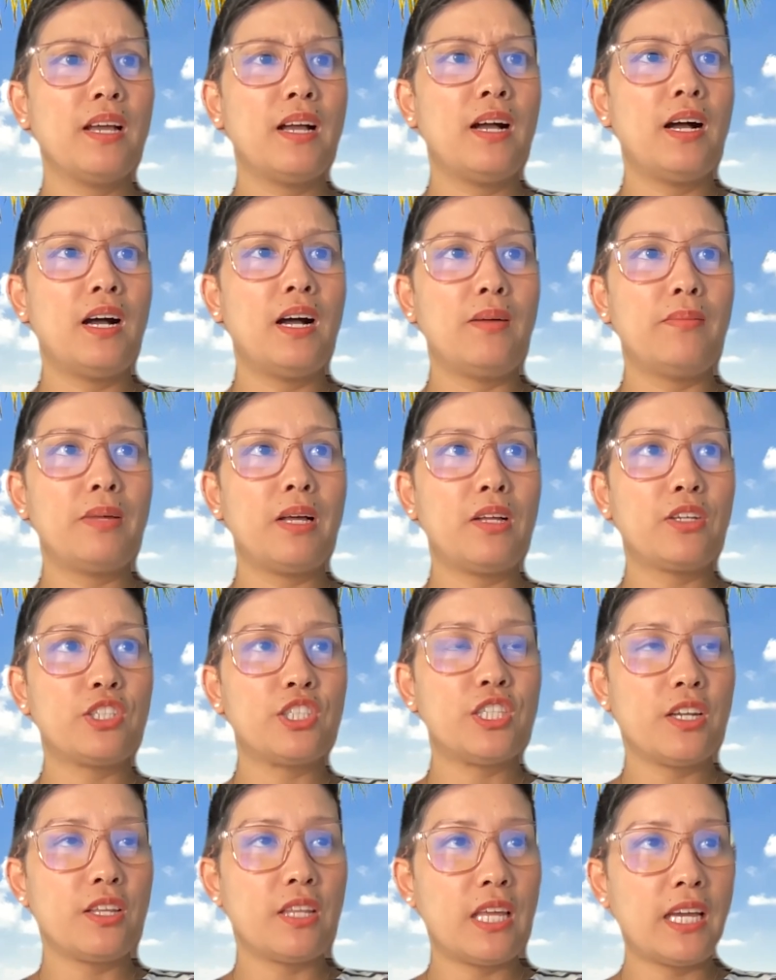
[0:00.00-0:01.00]
I'll
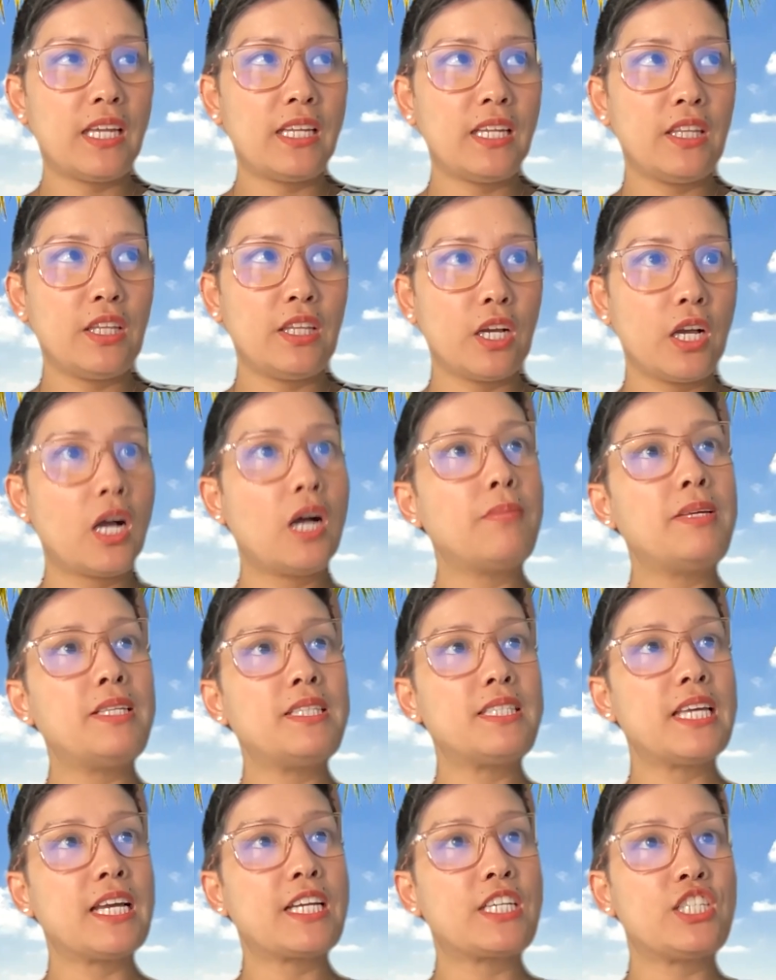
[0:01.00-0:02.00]
share that in the
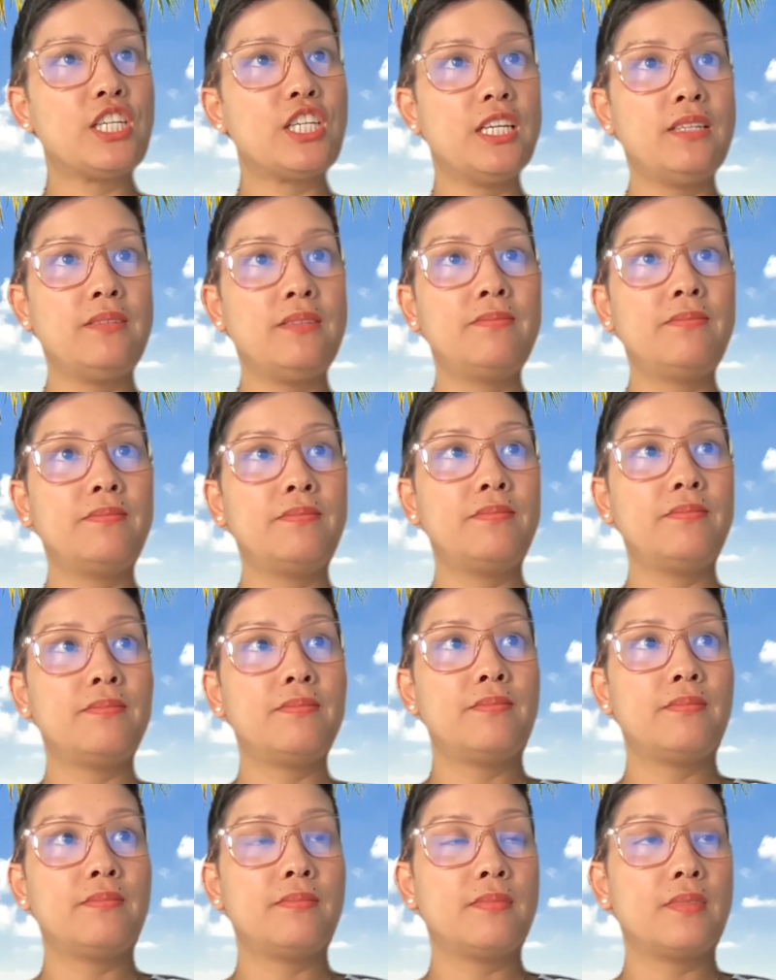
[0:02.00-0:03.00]
comment section
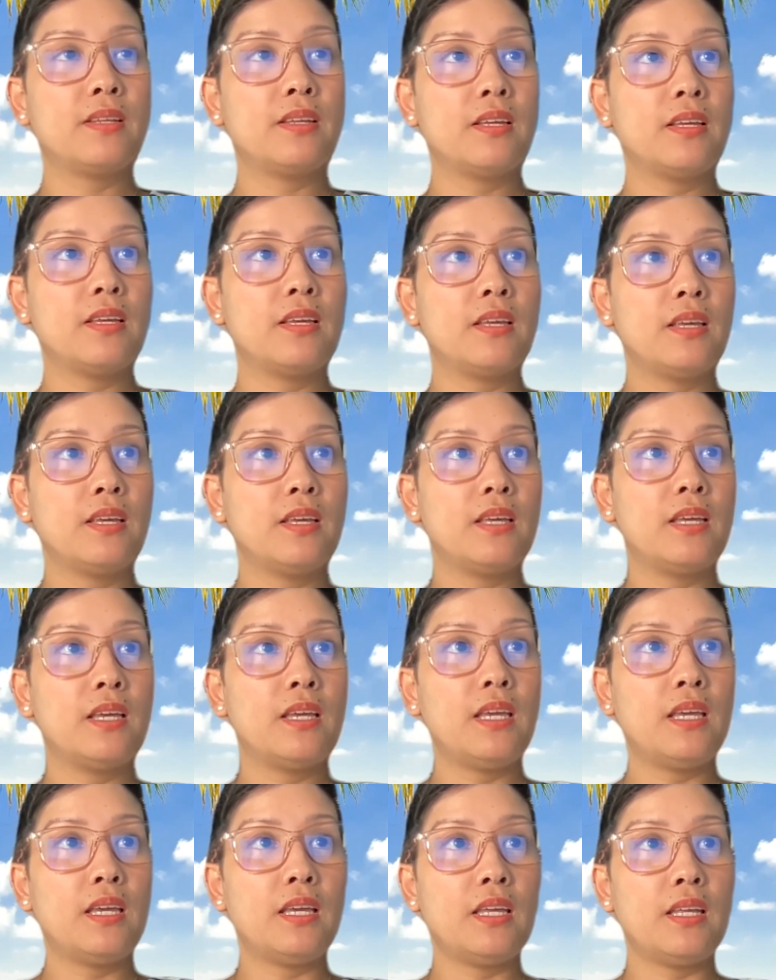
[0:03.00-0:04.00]

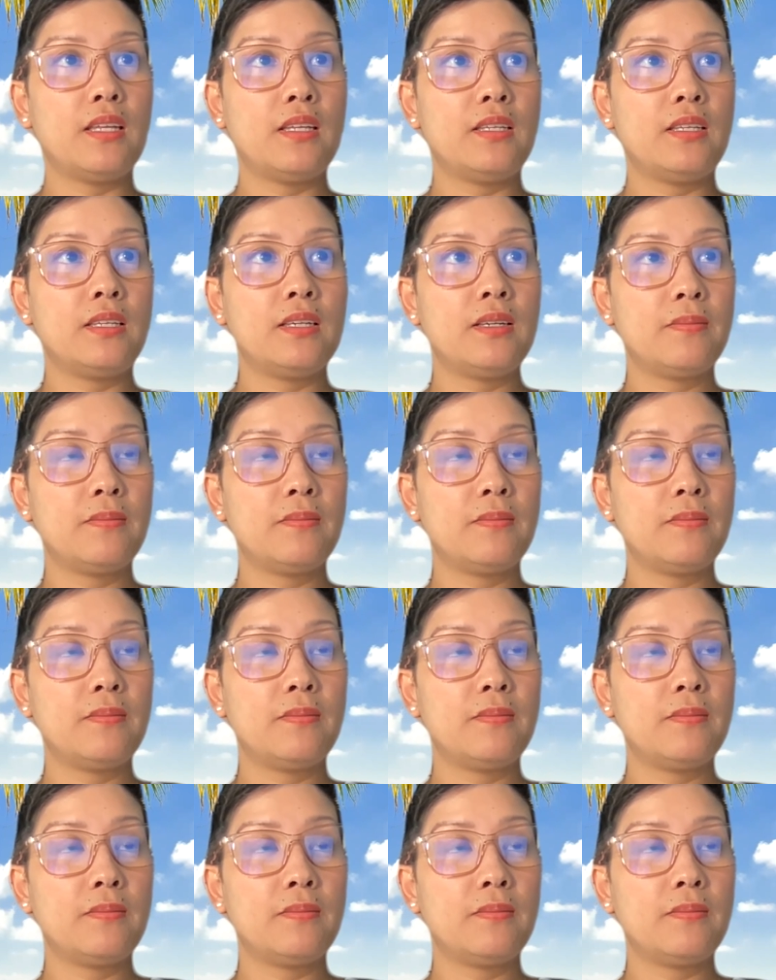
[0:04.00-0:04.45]
and